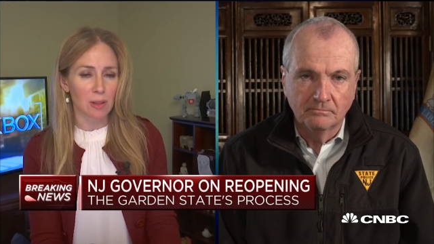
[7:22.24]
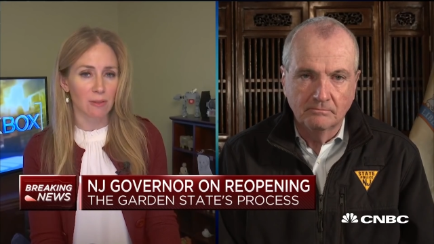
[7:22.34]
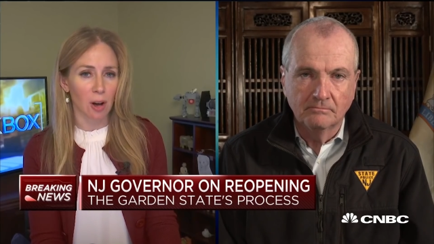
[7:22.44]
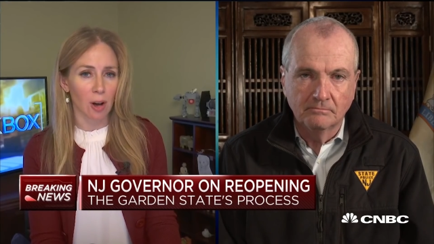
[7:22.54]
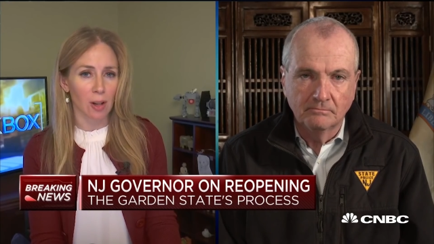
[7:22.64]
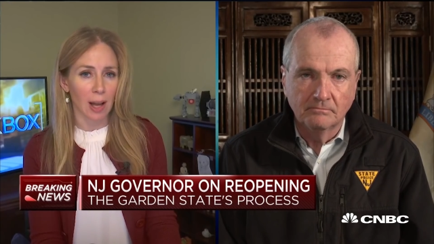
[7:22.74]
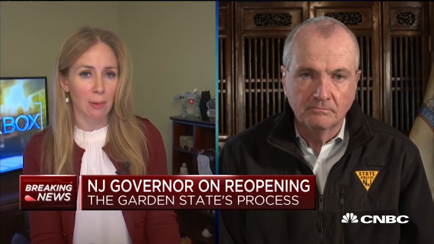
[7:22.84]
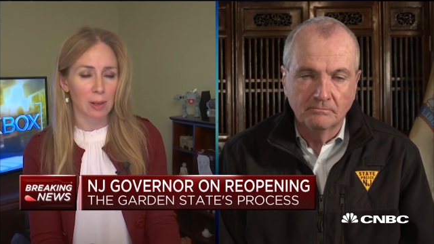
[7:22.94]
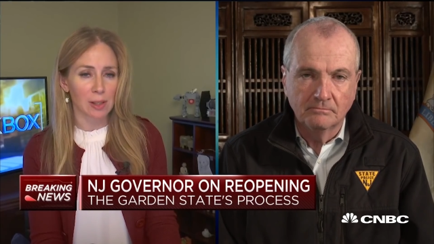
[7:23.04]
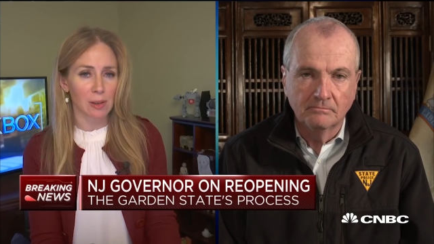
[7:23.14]
Speaker 1: in the fall,
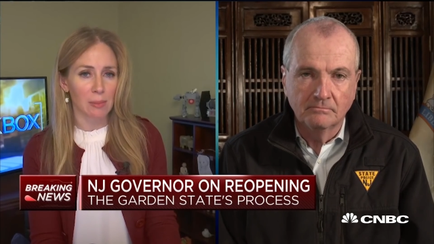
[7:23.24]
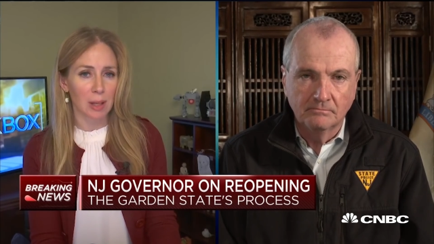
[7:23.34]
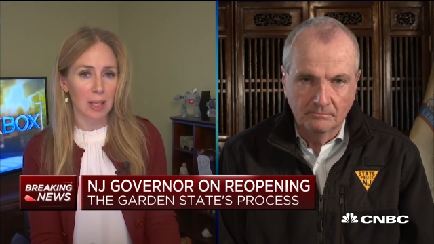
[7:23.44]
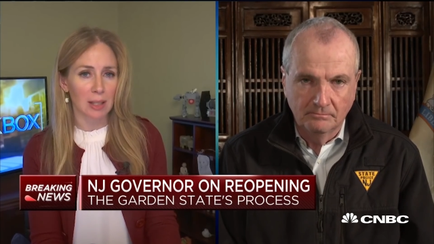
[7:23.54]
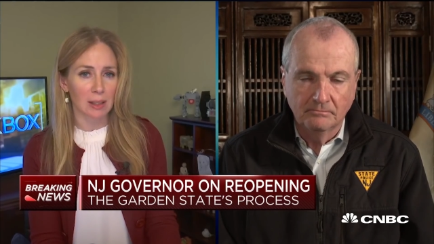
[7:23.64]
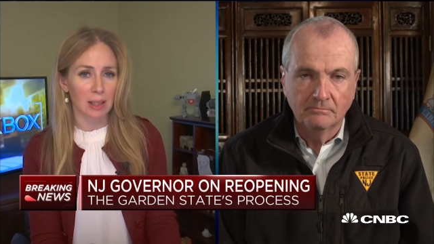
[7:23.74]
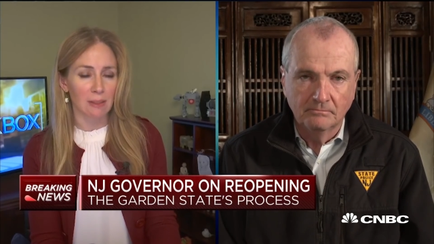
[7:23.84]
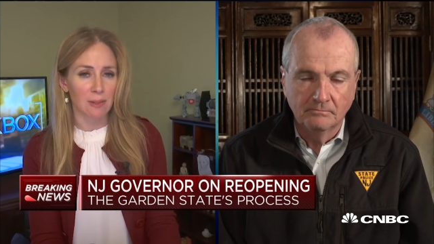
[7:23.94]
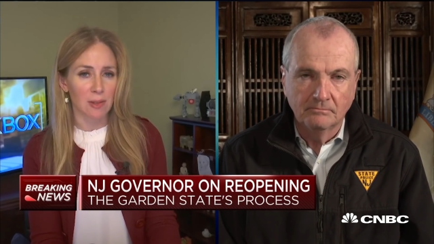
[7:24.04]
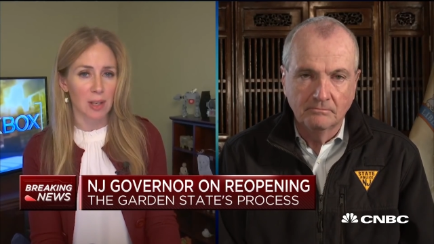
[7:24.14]
I want to know immediately
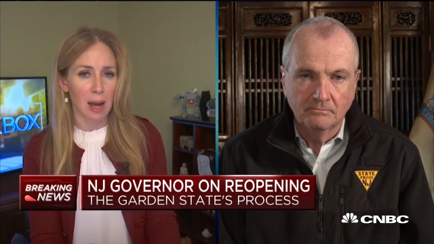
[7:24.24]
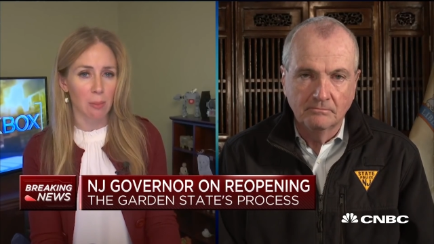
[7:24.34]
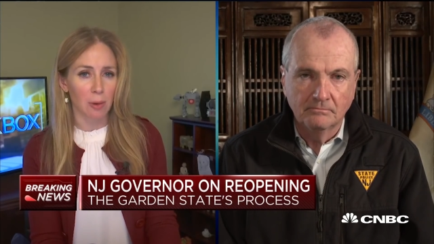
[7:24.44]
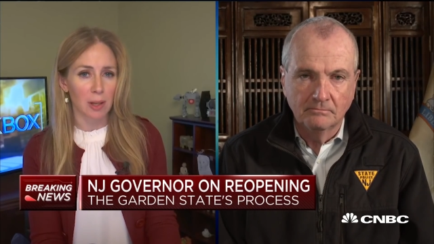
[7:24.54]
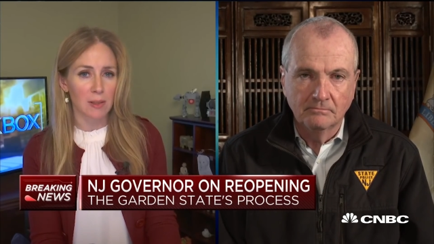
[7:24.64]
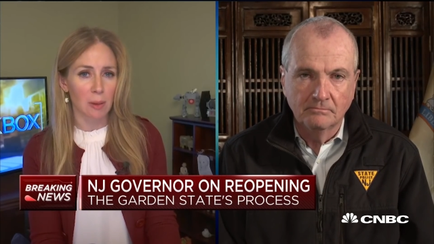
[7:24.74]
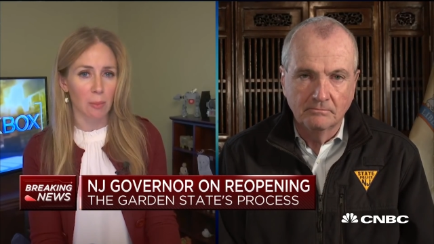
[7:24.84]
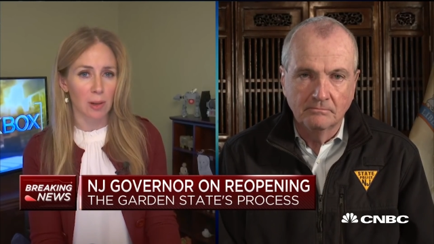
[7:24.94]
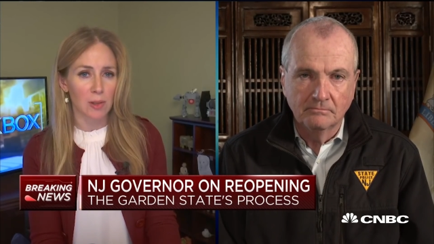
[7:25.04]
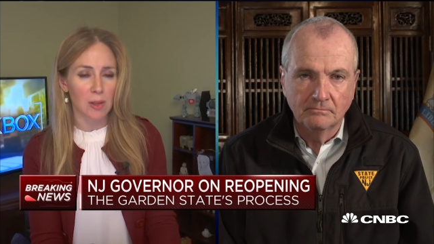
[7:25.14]
if there's an outbreak
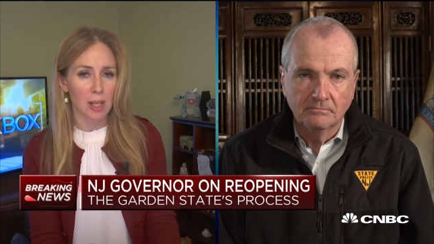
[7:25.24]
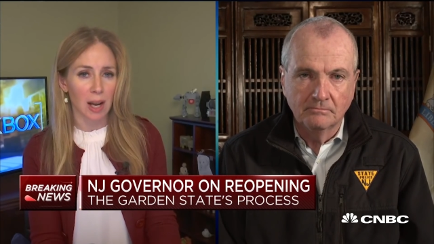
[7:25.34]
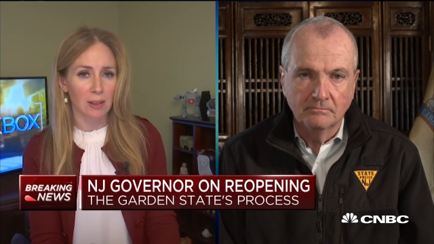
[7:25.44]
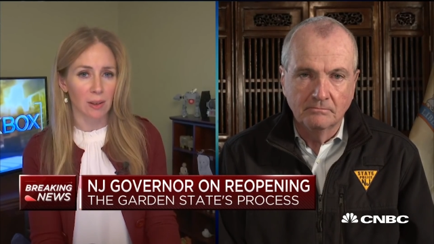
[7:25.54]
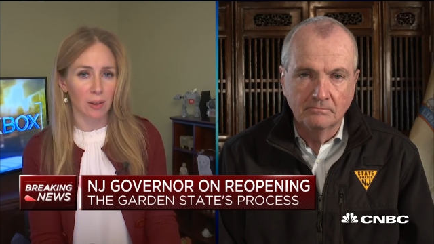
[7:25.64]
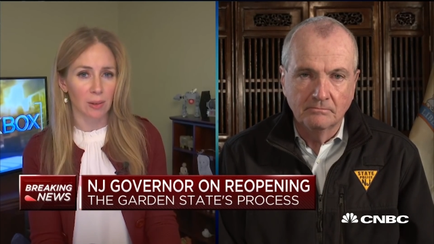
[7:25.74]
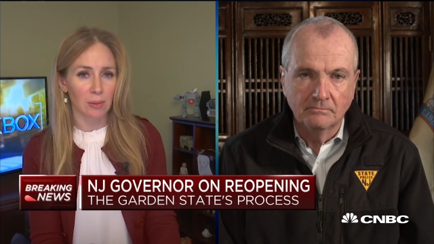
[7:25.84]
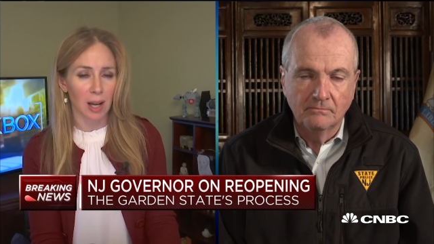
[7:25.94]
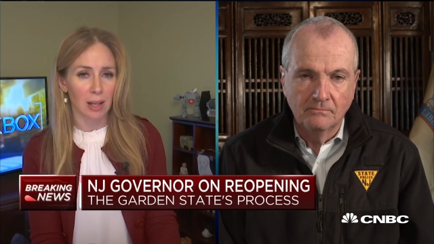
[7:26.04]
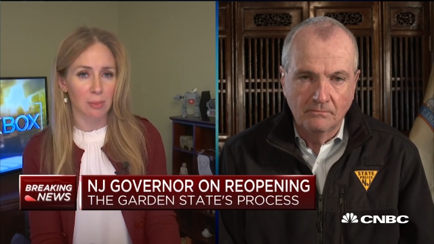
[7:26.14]
somewhere so that I
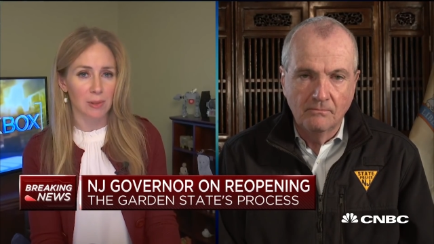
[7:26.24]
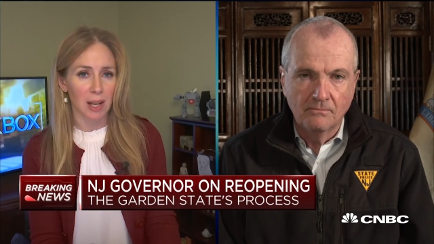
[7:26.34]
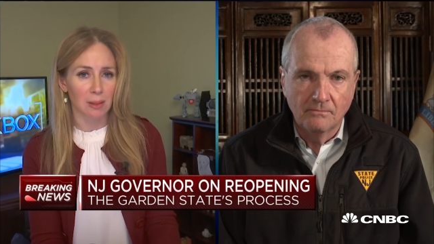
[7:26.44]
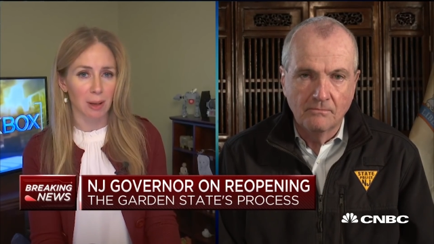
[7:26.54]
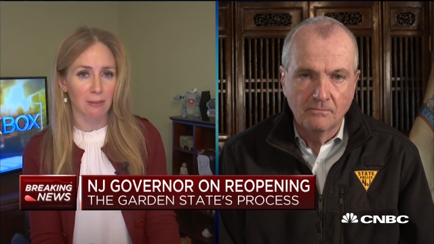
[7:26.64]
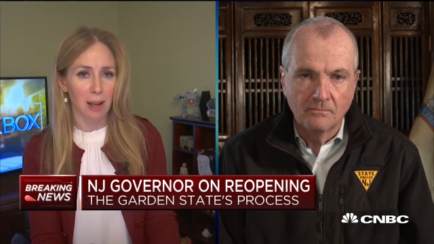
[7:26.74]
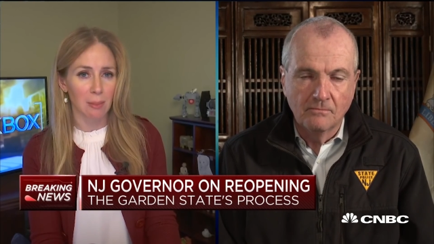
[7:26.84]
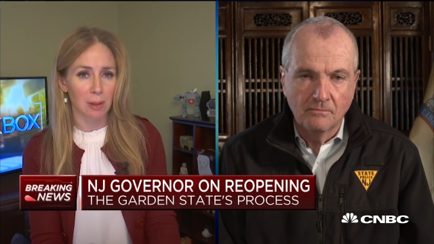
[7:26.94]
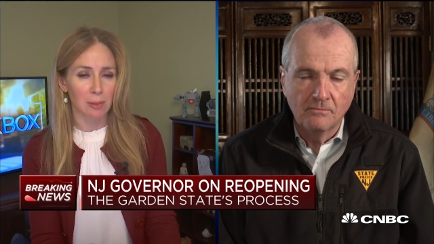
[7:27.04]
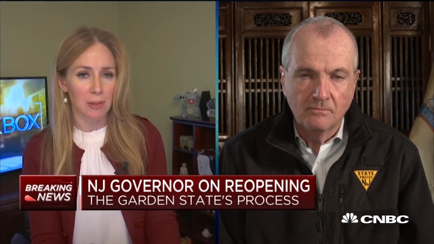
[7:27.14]
know how to protect my
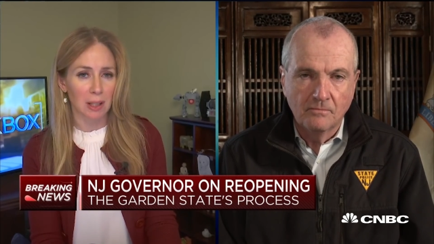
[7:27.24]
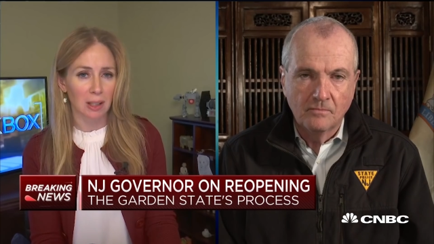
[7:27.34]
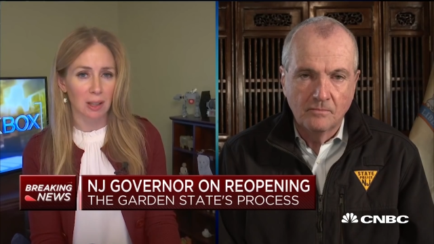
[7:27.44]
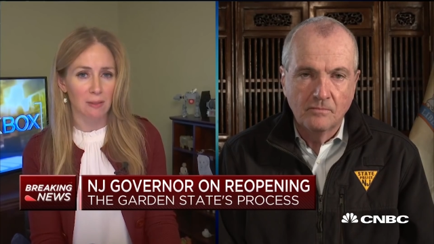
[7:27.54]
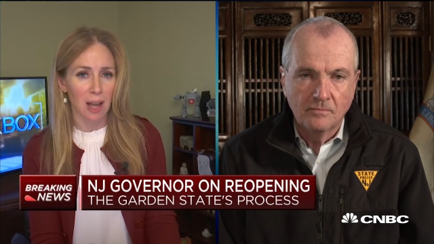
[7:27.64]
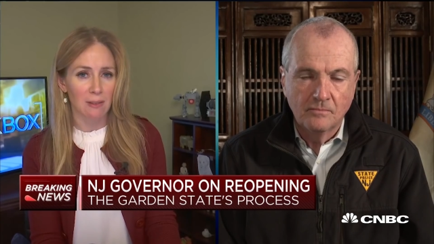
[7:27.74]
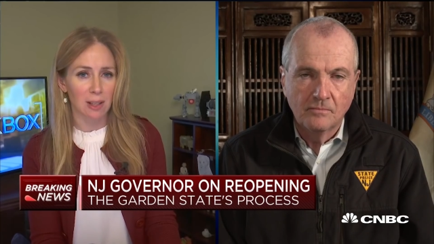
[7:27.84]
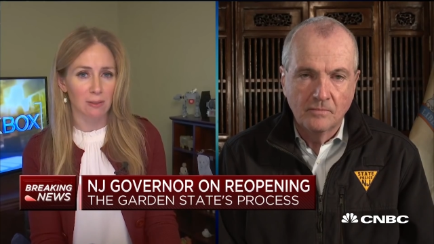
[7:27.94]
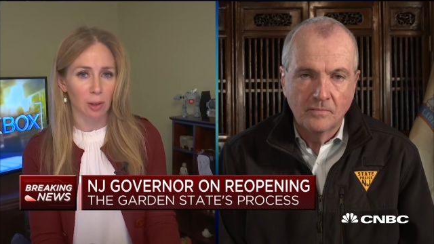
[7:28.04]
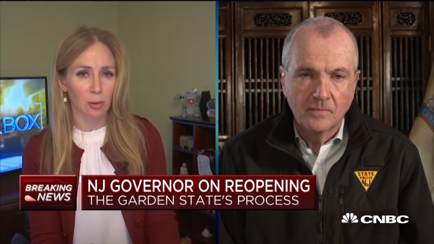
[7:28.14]
family, particularly if I have
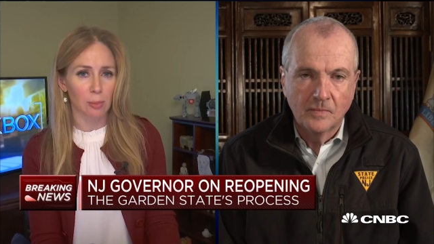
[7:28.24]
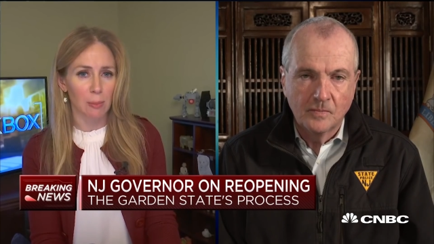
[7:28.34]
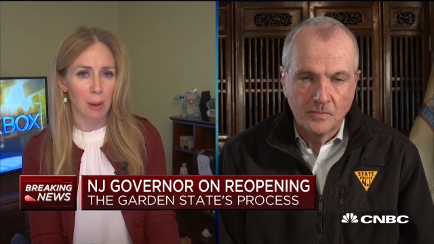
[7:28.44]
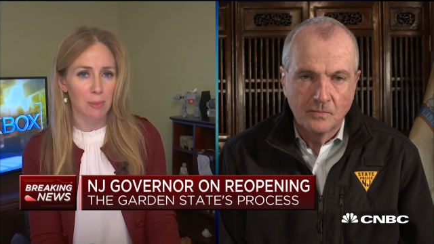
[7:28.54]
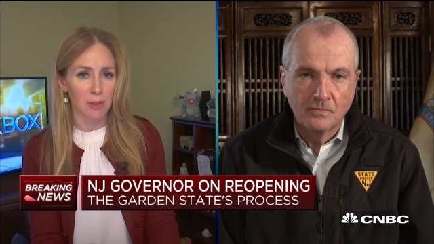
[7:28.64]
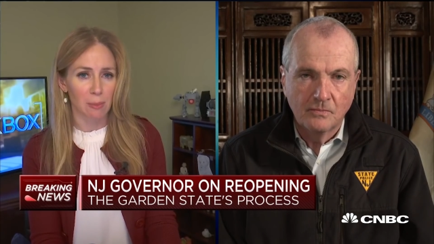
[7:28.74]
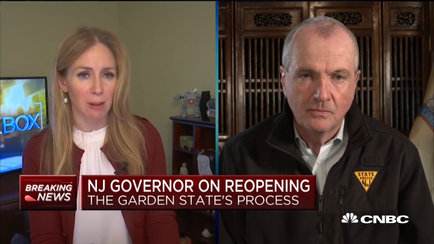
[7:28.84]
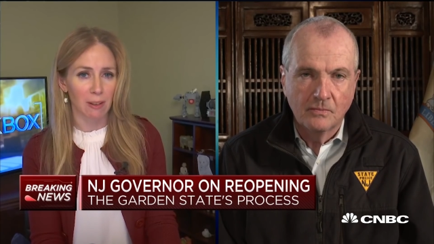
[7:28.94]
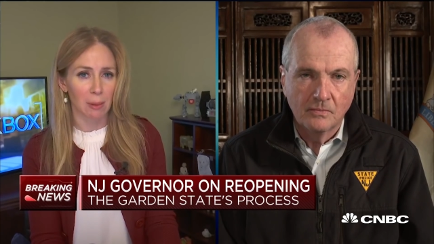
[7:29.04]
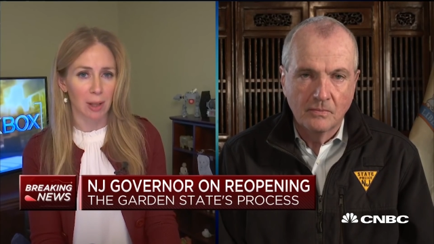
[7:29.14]
any vulnerable members of
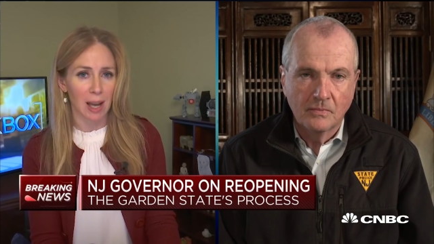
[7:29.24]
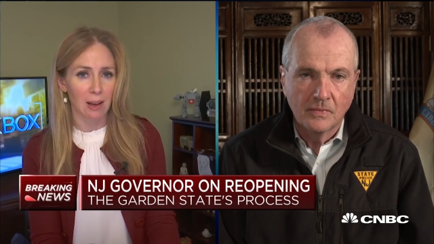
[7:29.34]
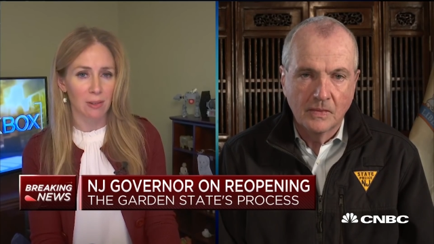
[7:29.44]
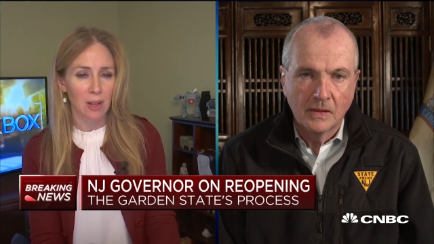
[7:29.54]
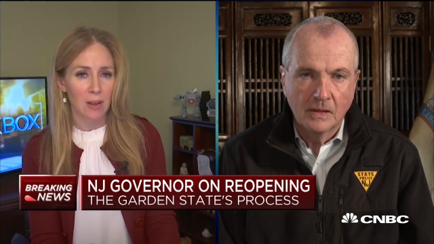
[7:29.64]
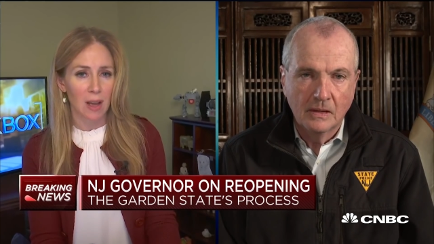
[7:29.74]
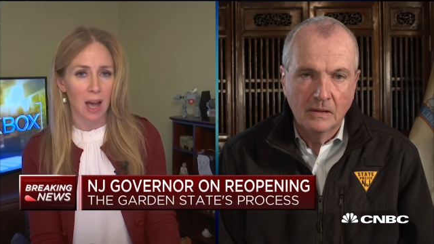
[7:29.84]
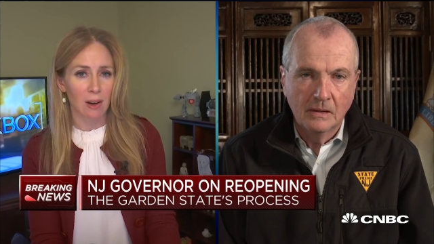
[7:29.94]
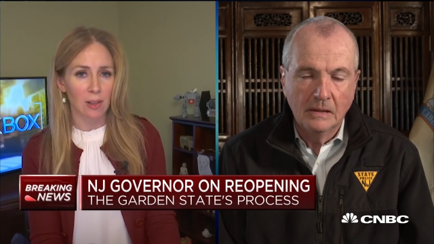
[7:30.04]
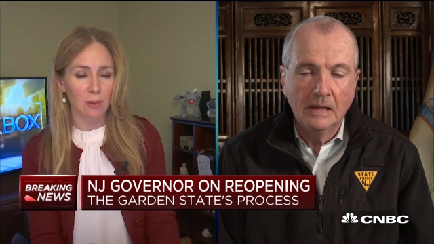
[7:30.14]
my family. How,
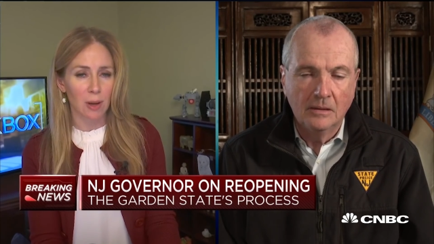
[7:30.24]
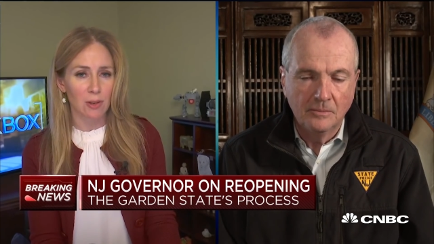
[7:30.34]
how can you yeah.